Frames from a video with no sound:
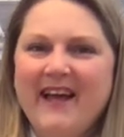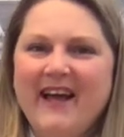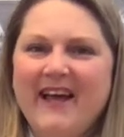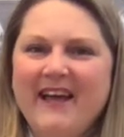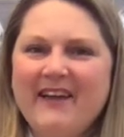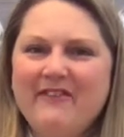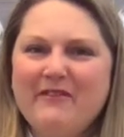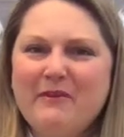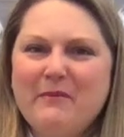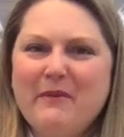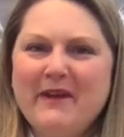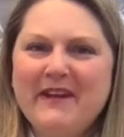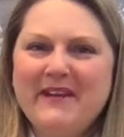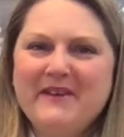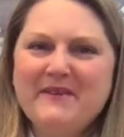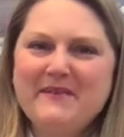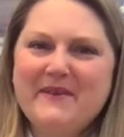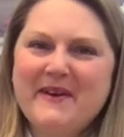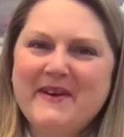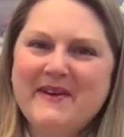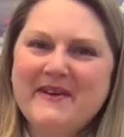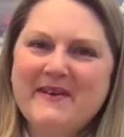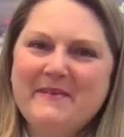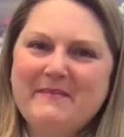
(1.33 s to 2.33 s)
everybody,
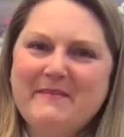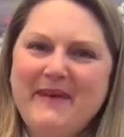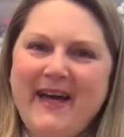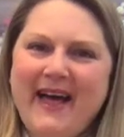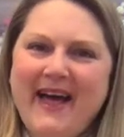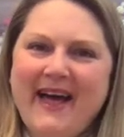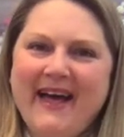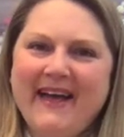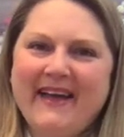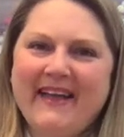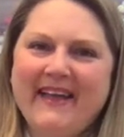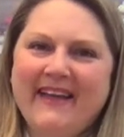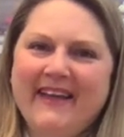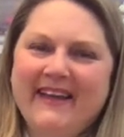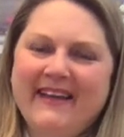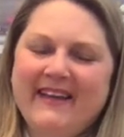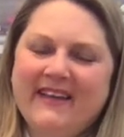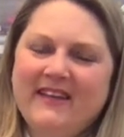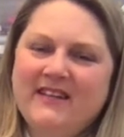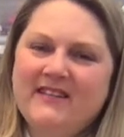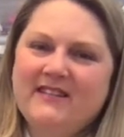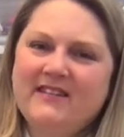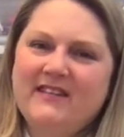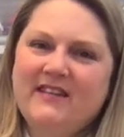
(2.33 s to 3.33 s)
welcome back.
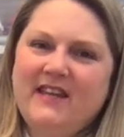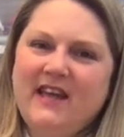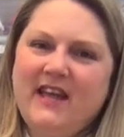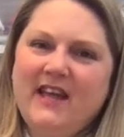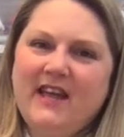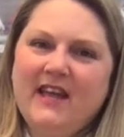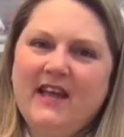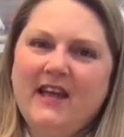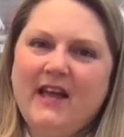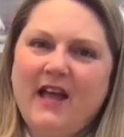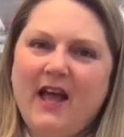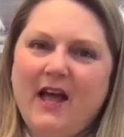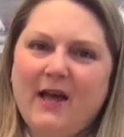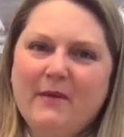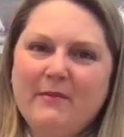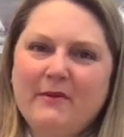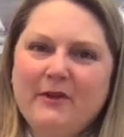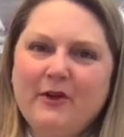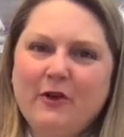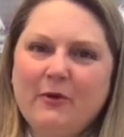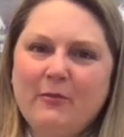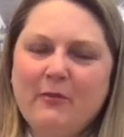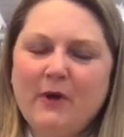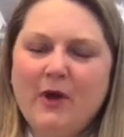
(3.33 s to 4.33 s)
Today I'm here
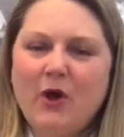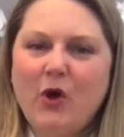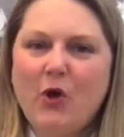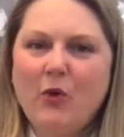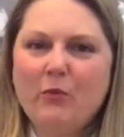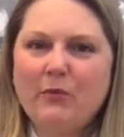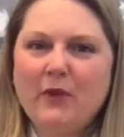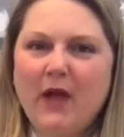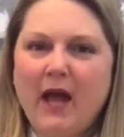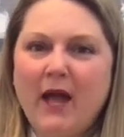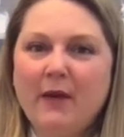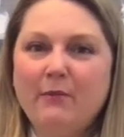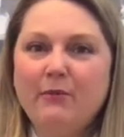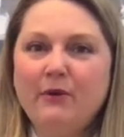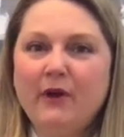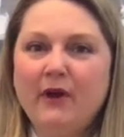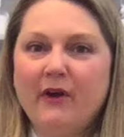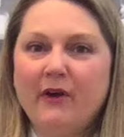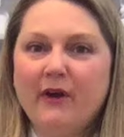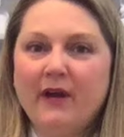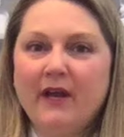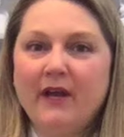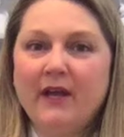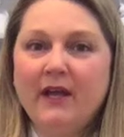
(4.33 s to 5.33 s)
in my home
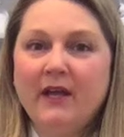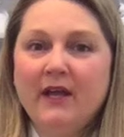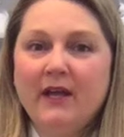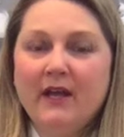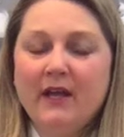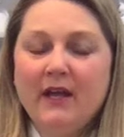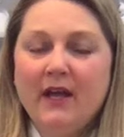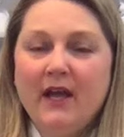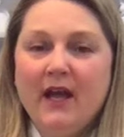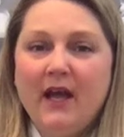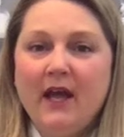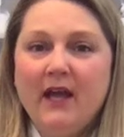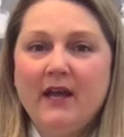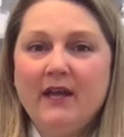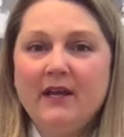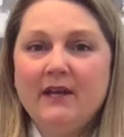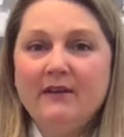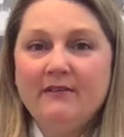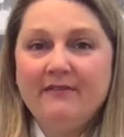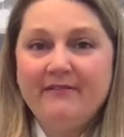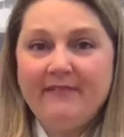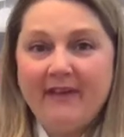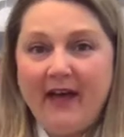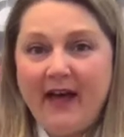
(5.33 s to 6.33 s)
library, and in
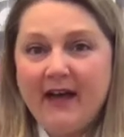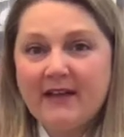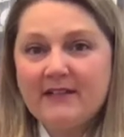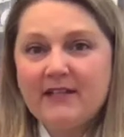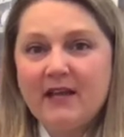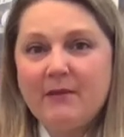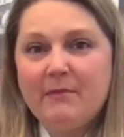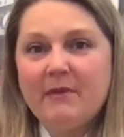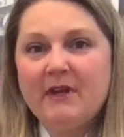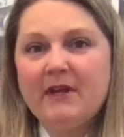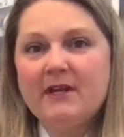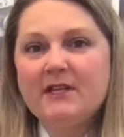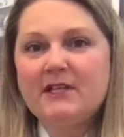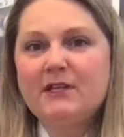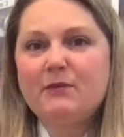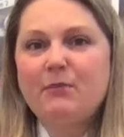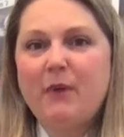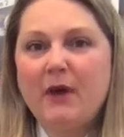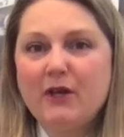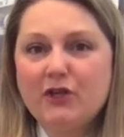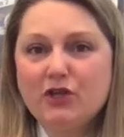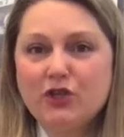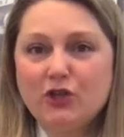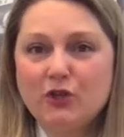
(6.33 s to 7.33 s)
fact I'm in a
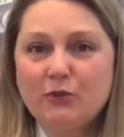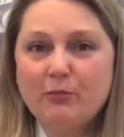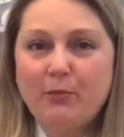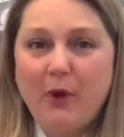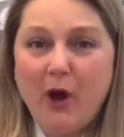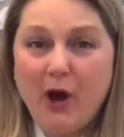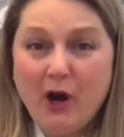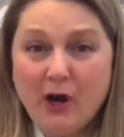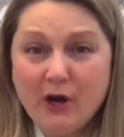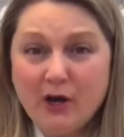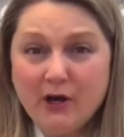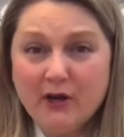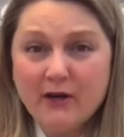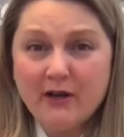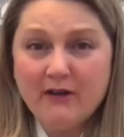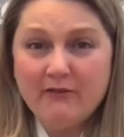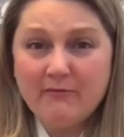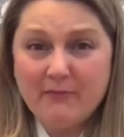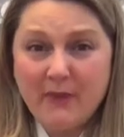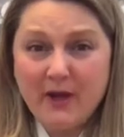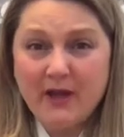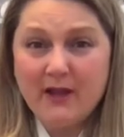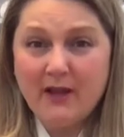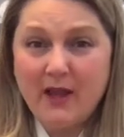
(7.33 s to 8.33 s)
special part of
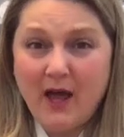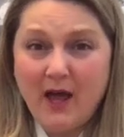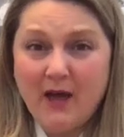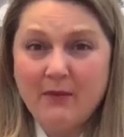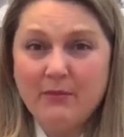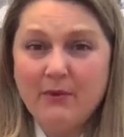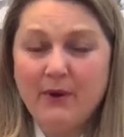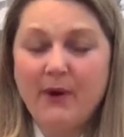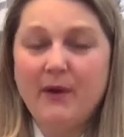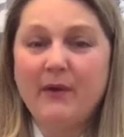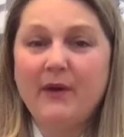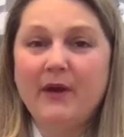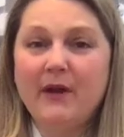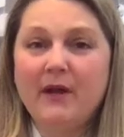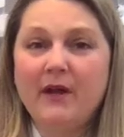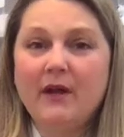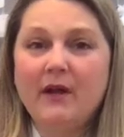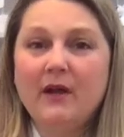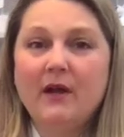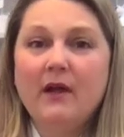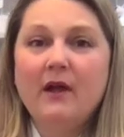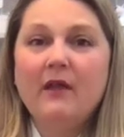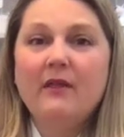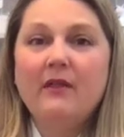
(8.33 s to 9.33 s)
my library
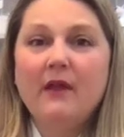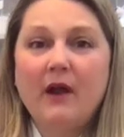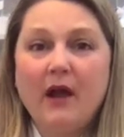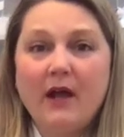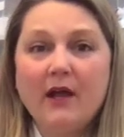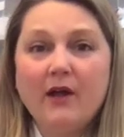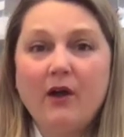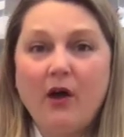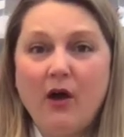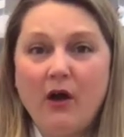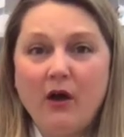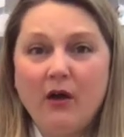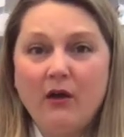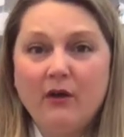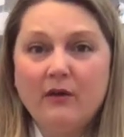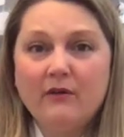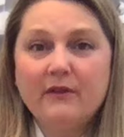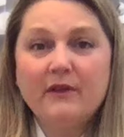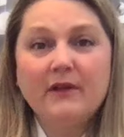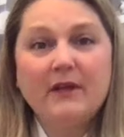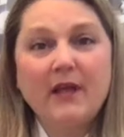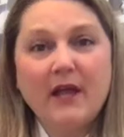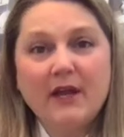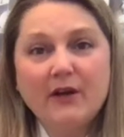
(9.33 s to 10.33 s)
that I call the
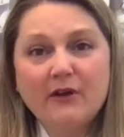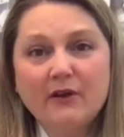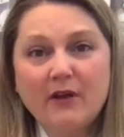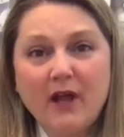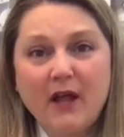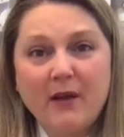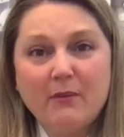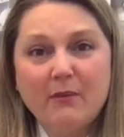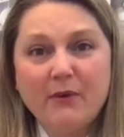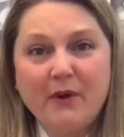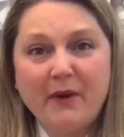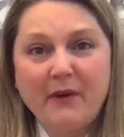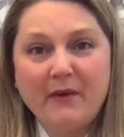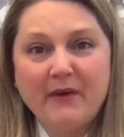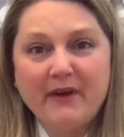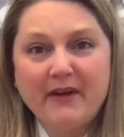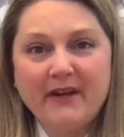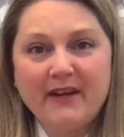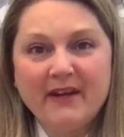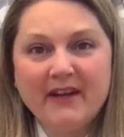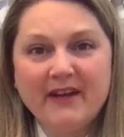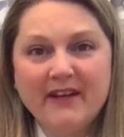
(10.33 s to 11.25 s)
letter library.